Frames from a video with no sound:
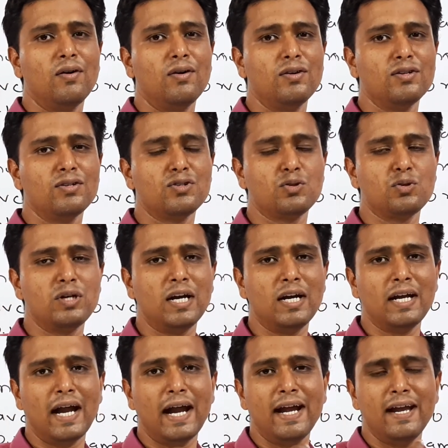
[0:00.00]

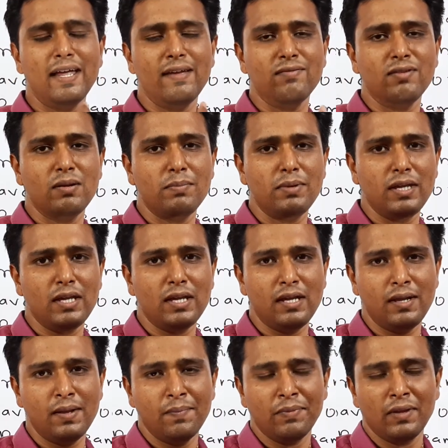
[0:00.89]
student id will
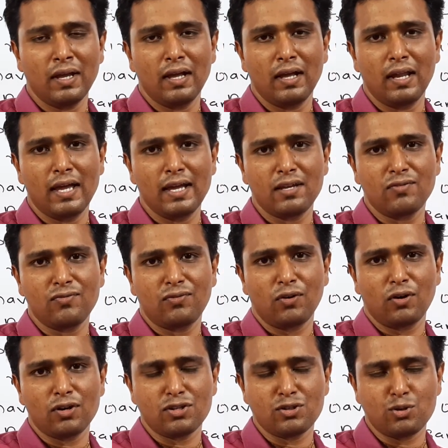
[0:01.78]
be like,
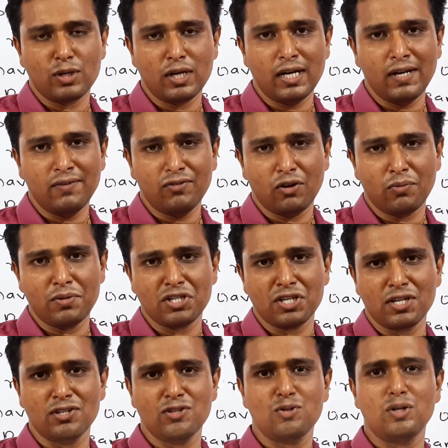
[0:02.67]
for student
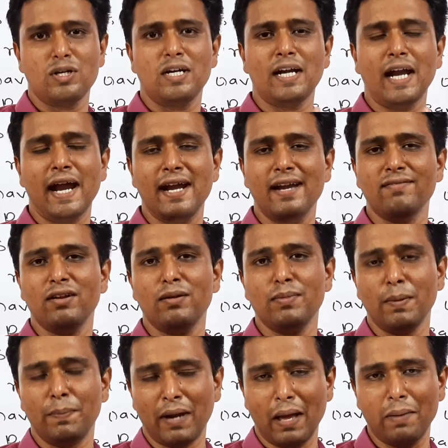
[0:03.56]
information, student id will
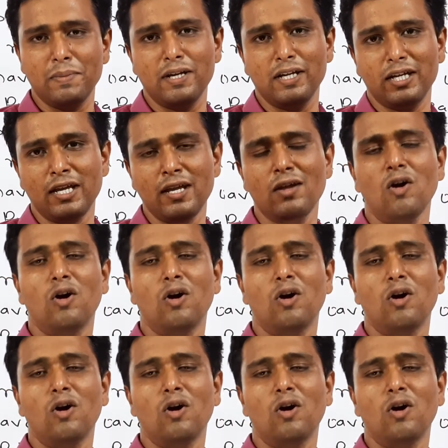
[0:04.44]
be a primary key.